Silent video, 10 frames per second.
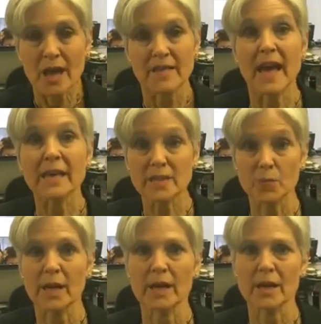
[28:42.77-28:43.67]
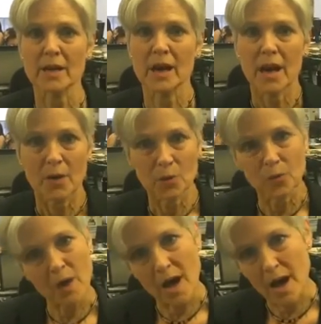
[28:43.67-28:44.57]
That's where
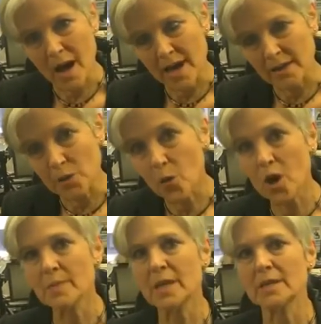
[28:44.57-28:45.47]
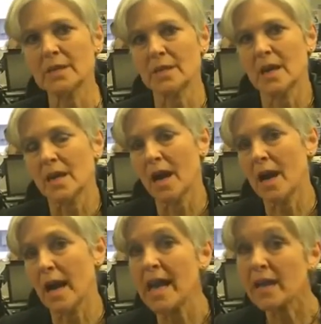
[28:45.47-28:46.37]
enormous
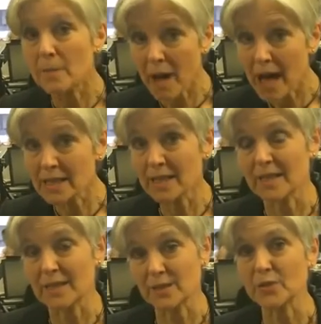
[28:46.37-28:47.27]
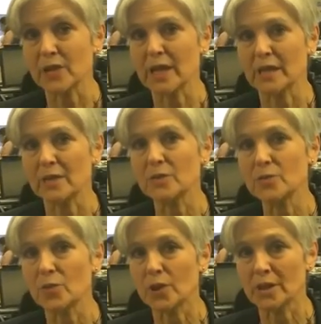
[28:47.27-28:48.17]
animosity is created
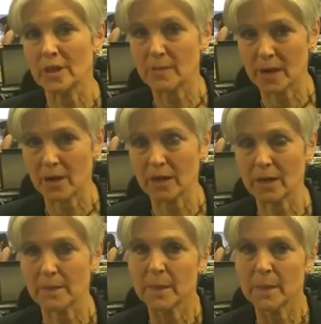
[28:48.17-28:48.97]
towards America.